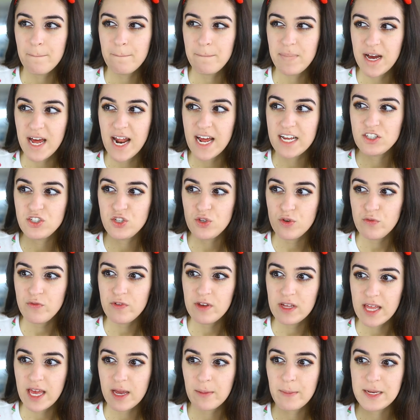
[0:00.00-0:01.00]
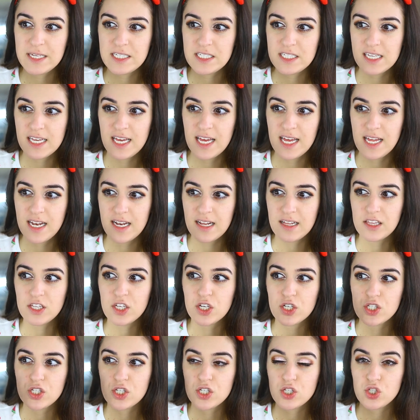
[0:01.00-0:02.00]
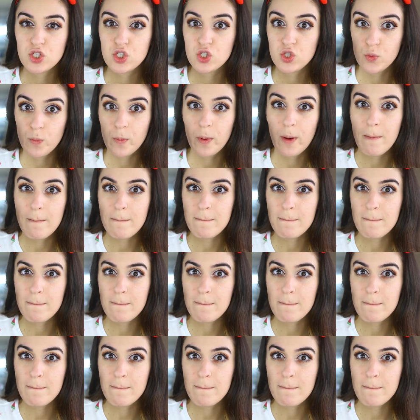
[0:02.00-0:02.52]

but I do feel like my skin looks super